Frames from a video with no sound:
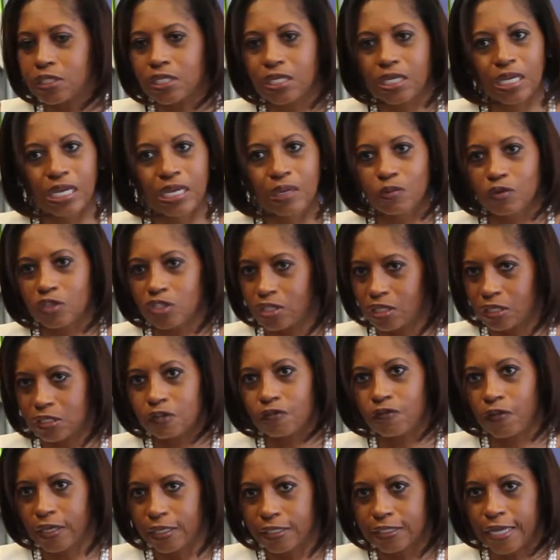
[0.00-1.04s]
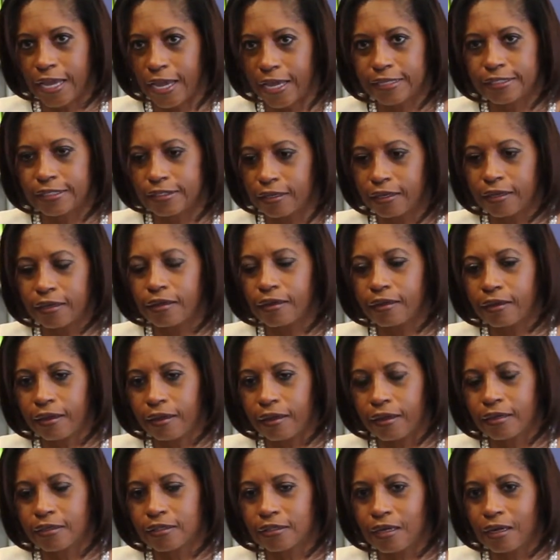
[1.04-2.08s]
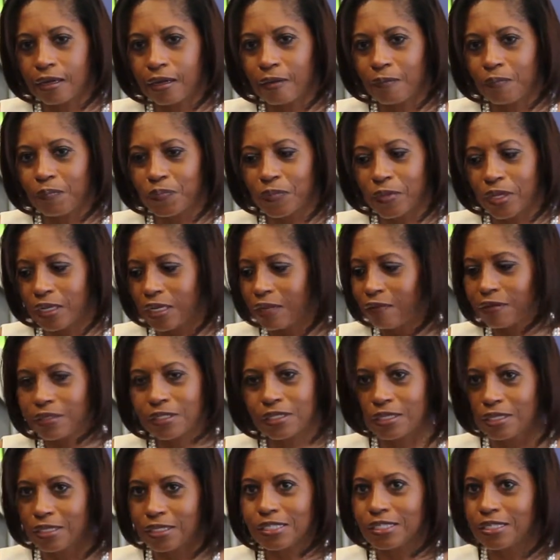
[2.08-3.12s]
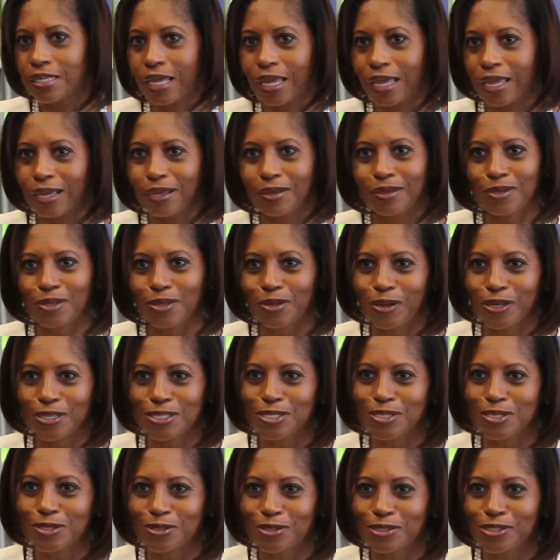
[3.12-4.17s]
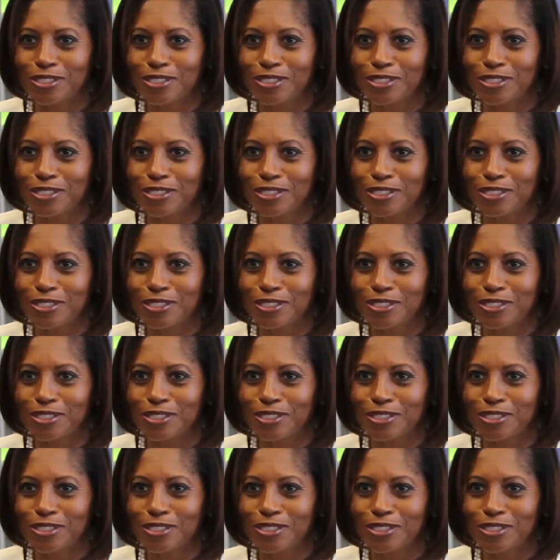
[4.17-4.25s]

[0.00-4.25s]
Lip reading: team was just fantastic, and even to this day, still